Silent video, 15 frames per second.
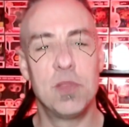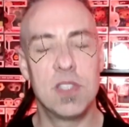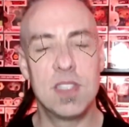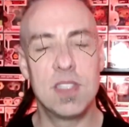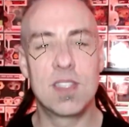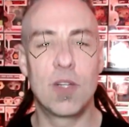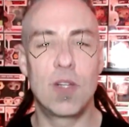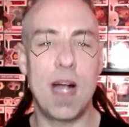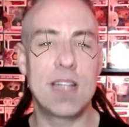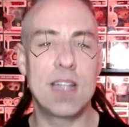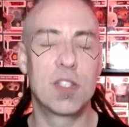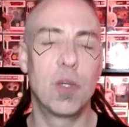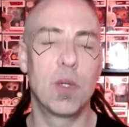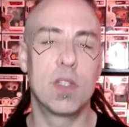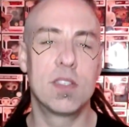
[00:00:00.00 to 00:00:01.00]
In this crash
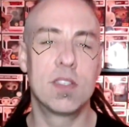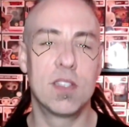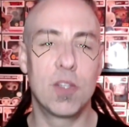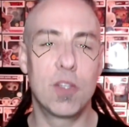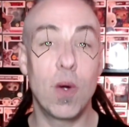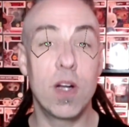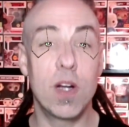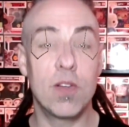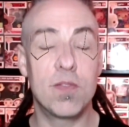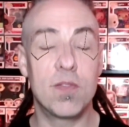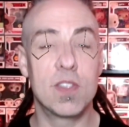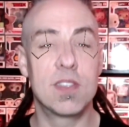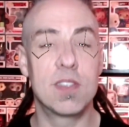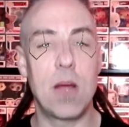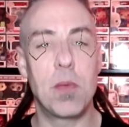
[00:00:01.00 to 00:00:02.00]
course tutorial for
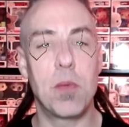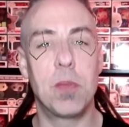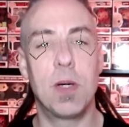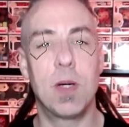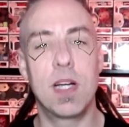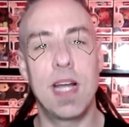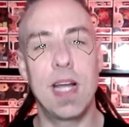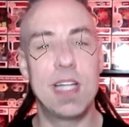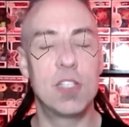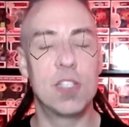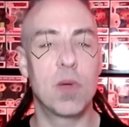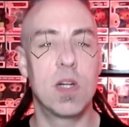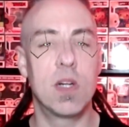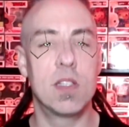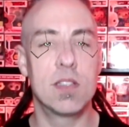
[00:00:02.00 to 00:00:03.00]
Cyberpunk
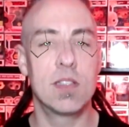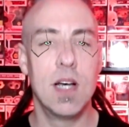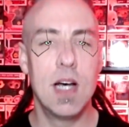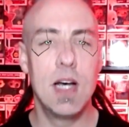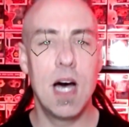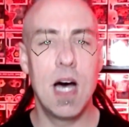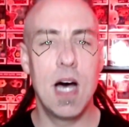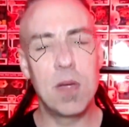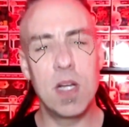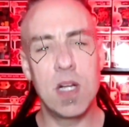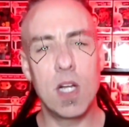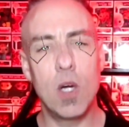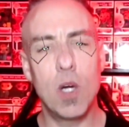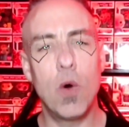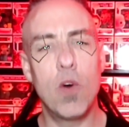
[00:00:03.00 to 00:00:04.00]
Edgerunners, I'm going to
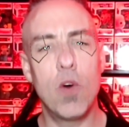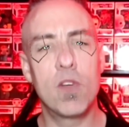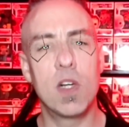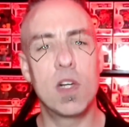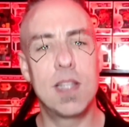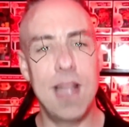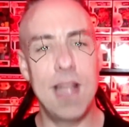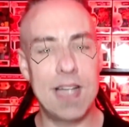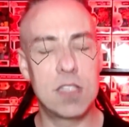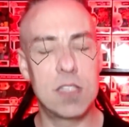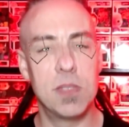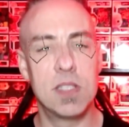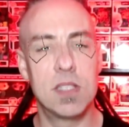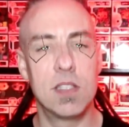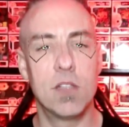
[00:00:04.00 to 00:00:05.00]
go over
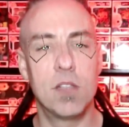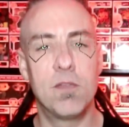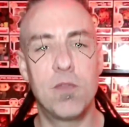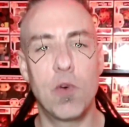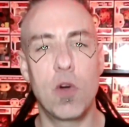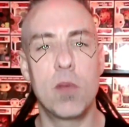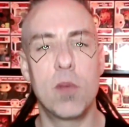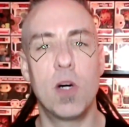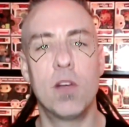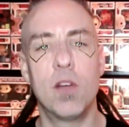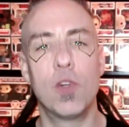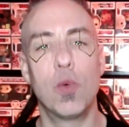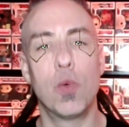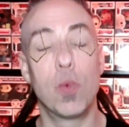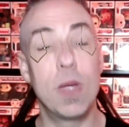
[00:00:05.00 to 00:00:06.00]
attachments in the form of
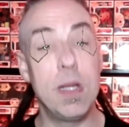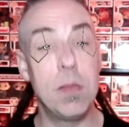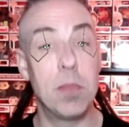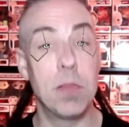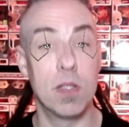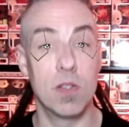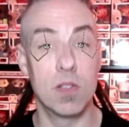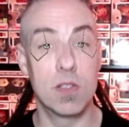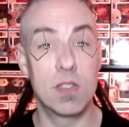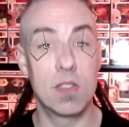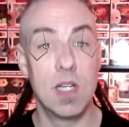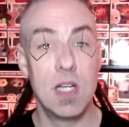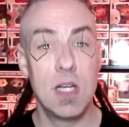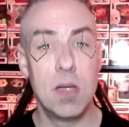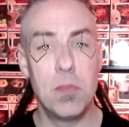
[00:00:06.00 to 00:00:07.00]
rebuilds,
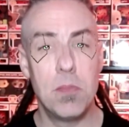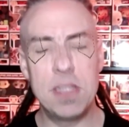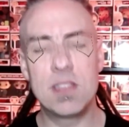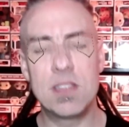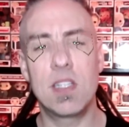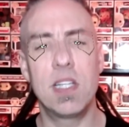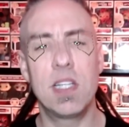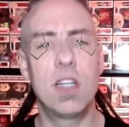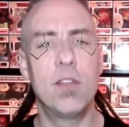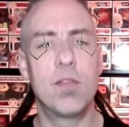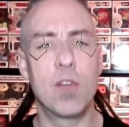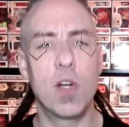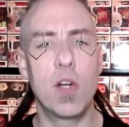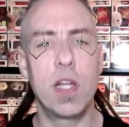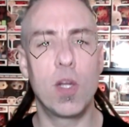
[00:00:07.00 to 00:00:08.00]
basically
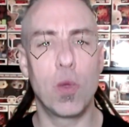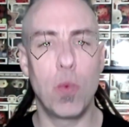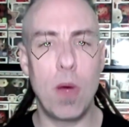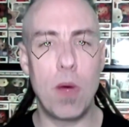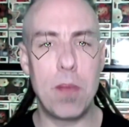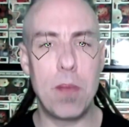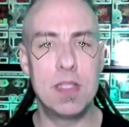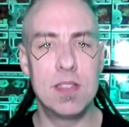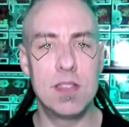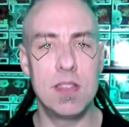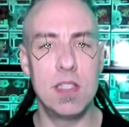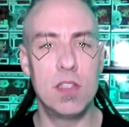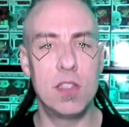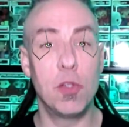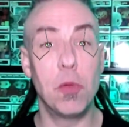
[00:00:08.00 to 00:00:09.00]
converting your weapons
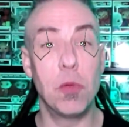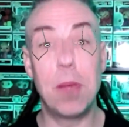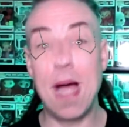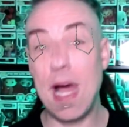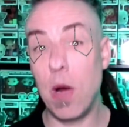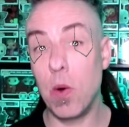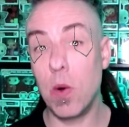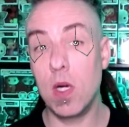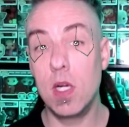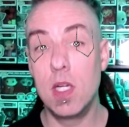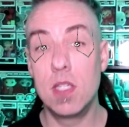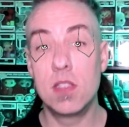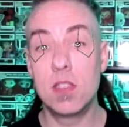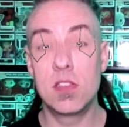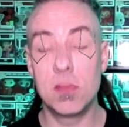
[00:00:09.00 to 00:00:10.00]
into power,
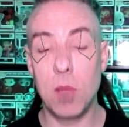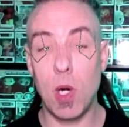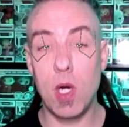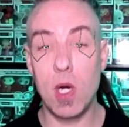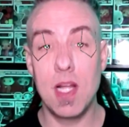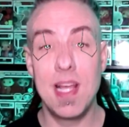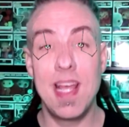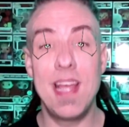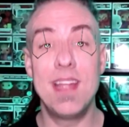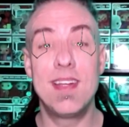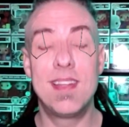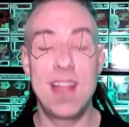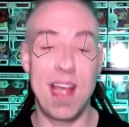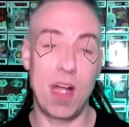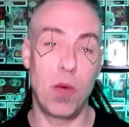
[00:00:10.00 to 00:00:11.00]
smart, and
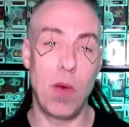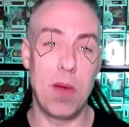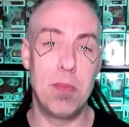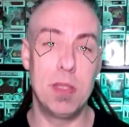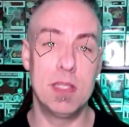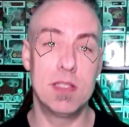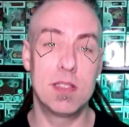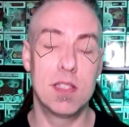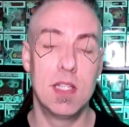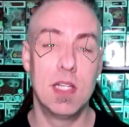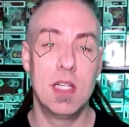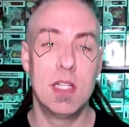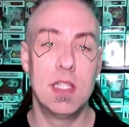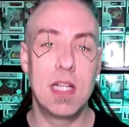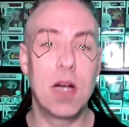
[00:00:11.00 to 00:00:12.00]
tech weapons.
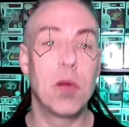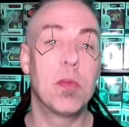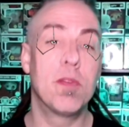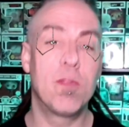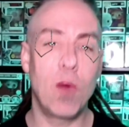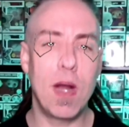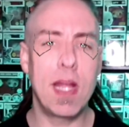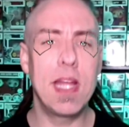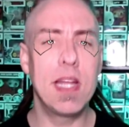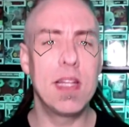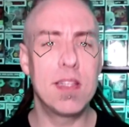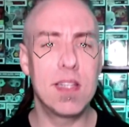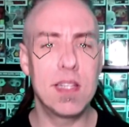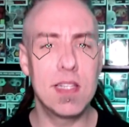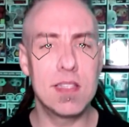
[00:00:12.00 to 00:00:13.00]
Now, before I get
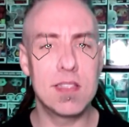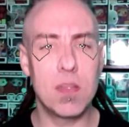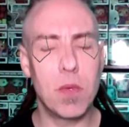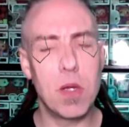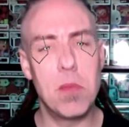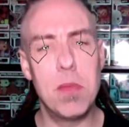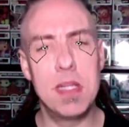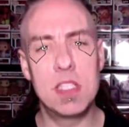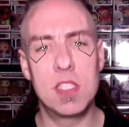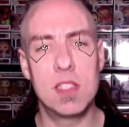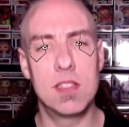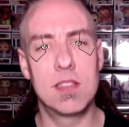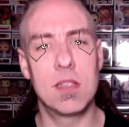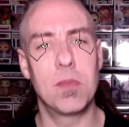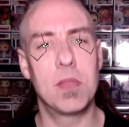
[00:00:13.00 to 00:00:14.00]
into this, I want to mention
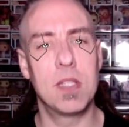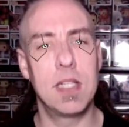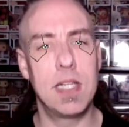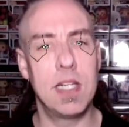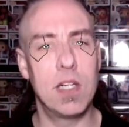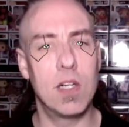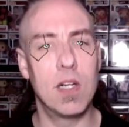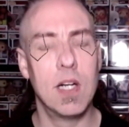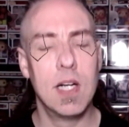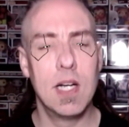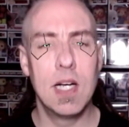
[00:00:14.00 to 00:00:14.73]
something here.